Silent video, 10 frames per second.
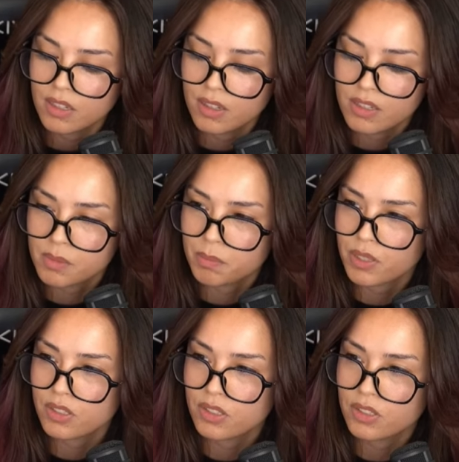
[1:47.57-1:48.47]

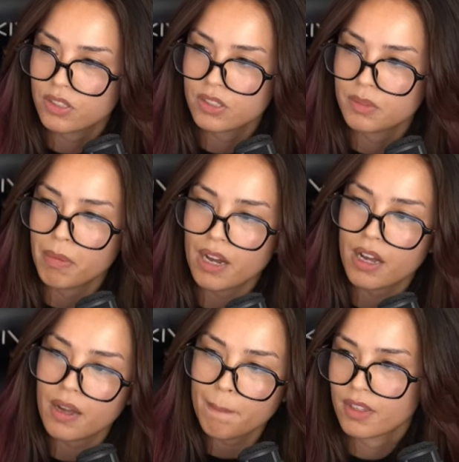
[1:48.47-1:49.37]

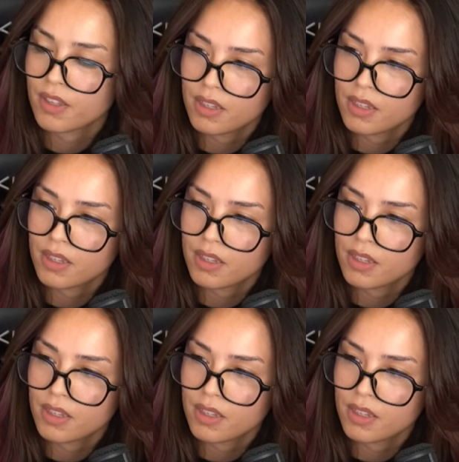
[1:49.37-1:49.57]
SpongeBob,